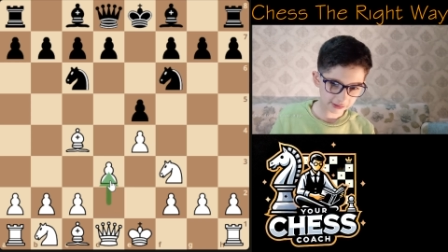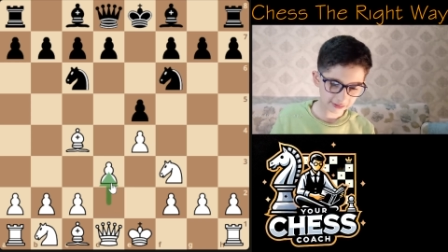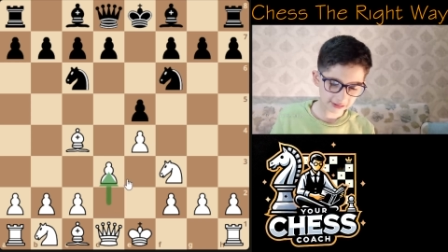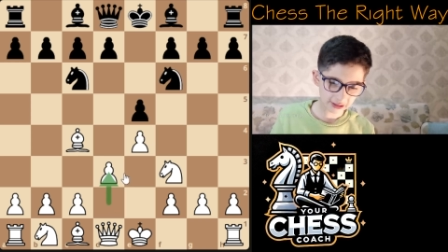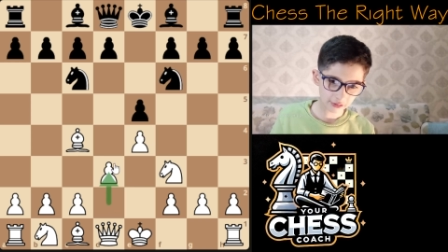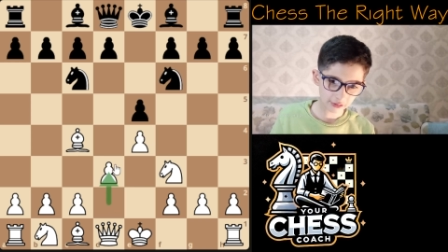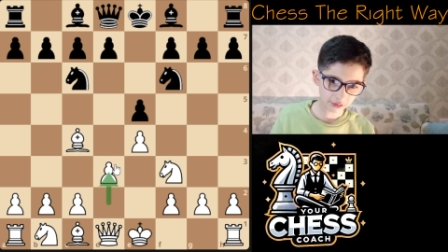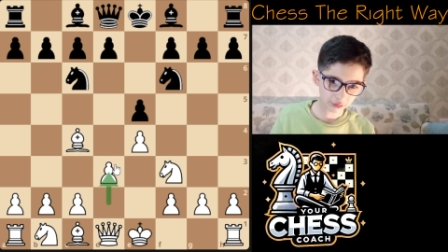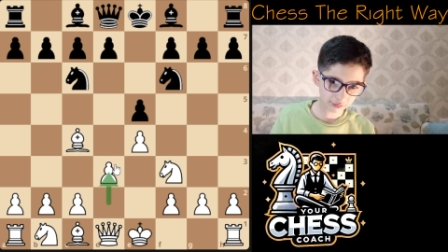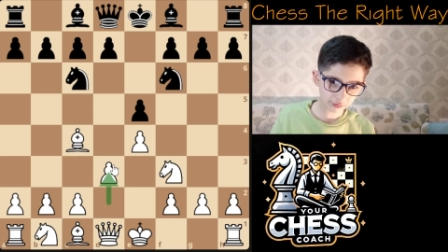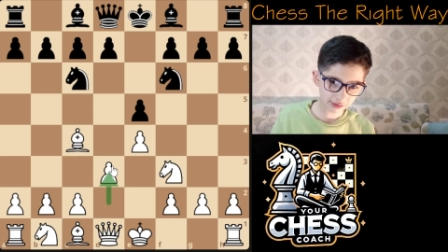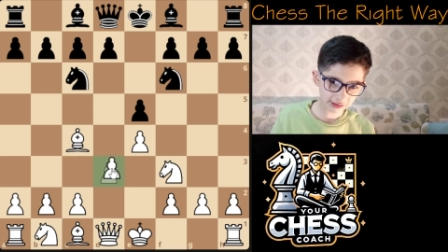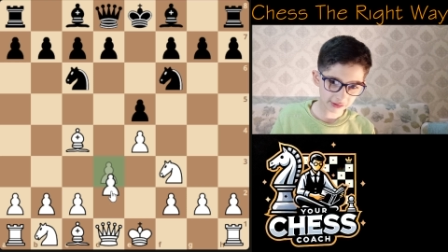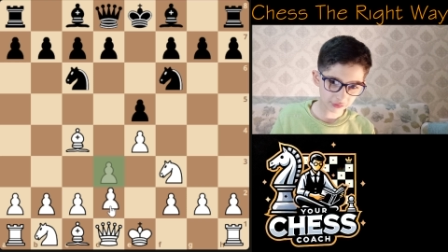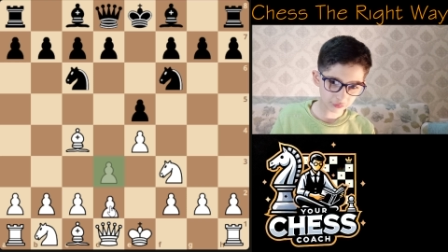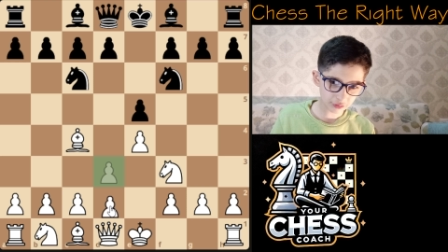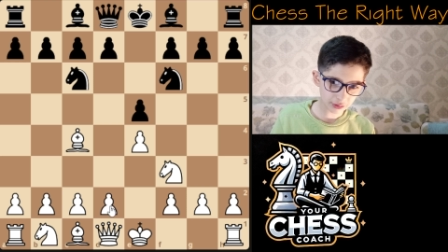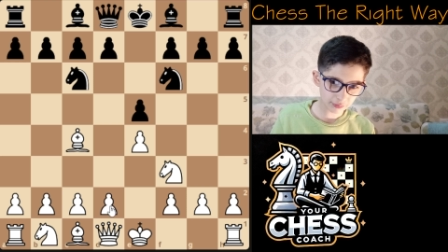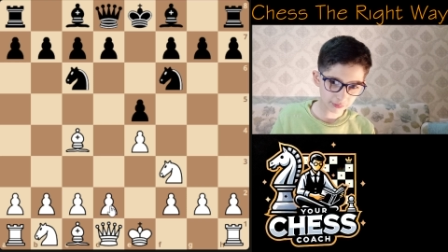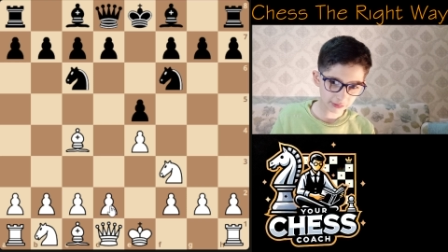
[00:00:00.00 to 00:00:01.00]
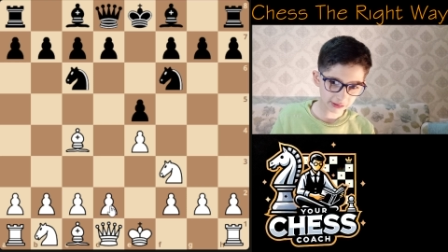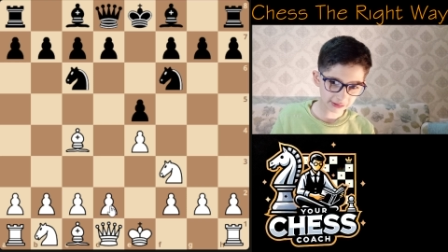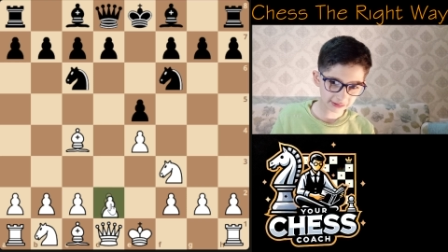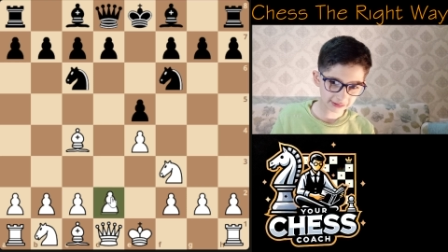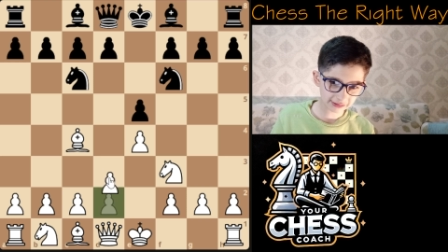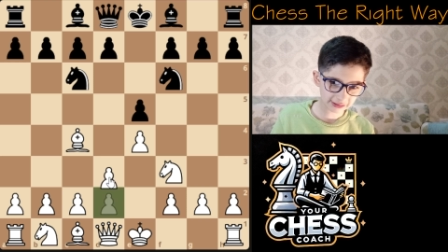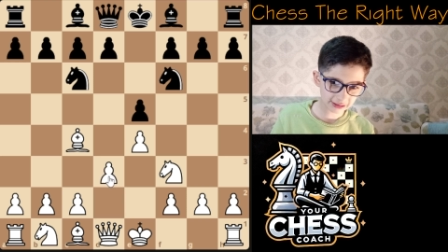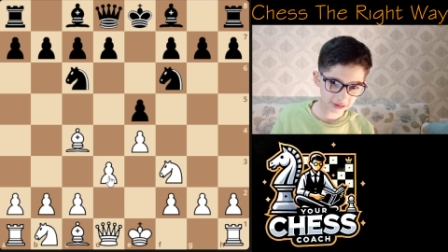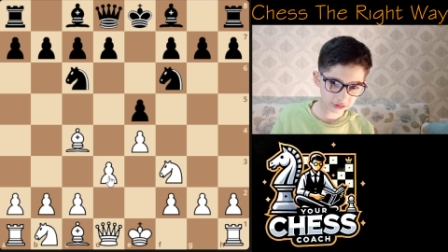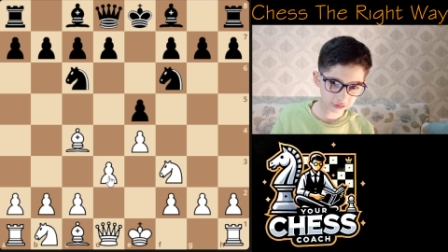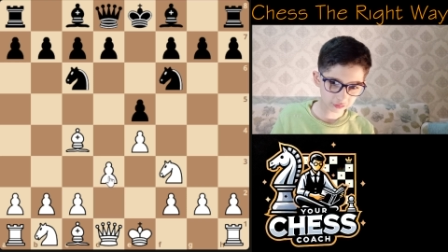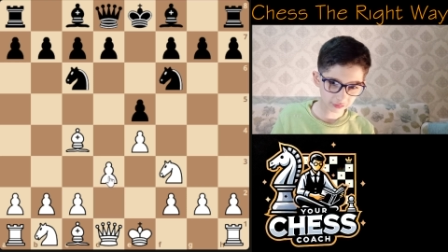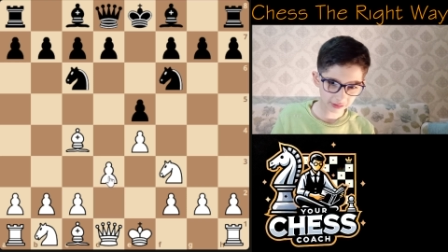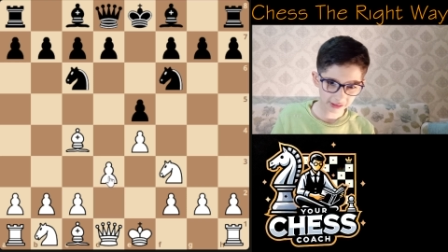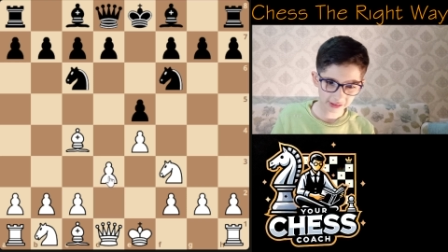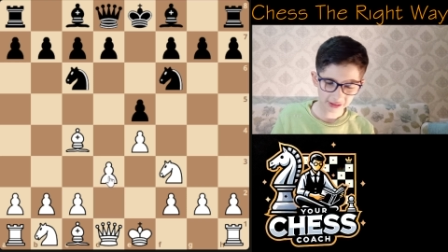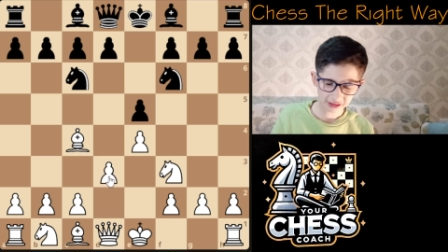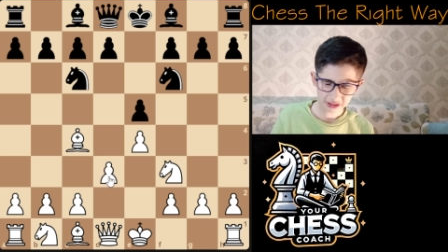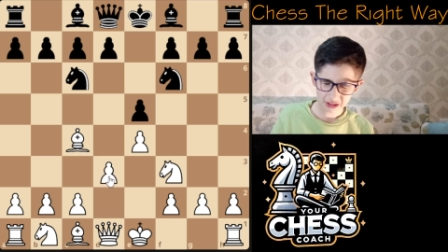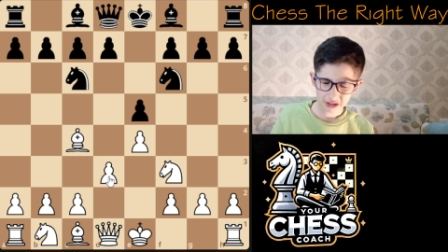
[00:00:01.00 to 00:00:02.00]
Now the reason we played
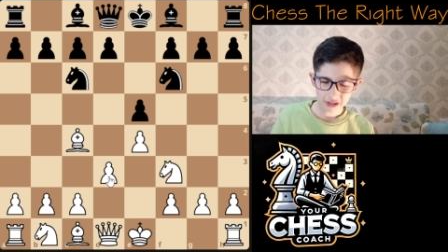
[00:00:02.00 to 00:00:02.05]
d3